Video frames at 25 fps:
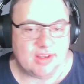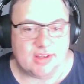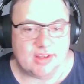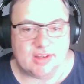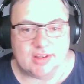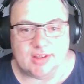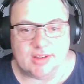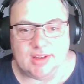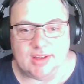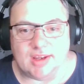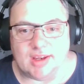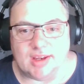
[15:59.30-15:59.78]

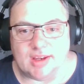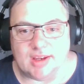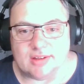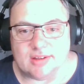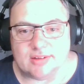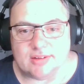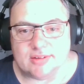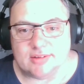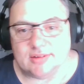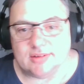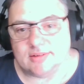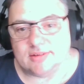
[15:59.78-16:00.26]
yeah,
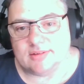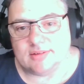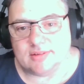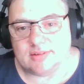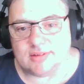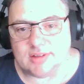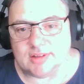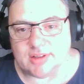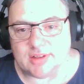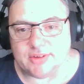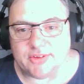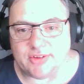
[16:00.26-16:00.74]

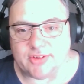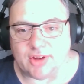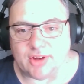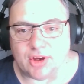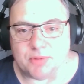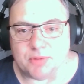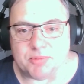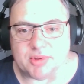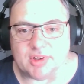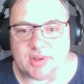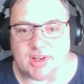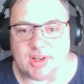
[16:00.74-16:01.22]
let's
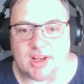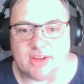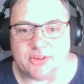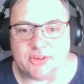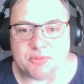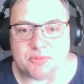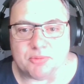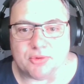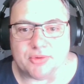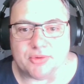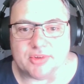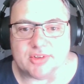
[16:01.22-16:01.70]
hope it lasts
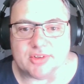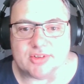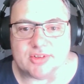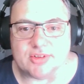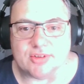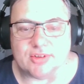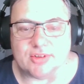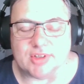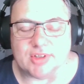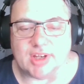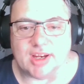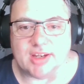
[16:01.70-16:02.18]
more than
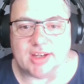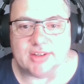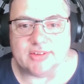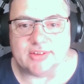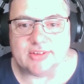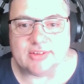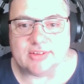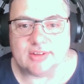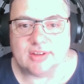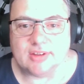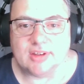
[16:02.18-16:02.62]
2 days.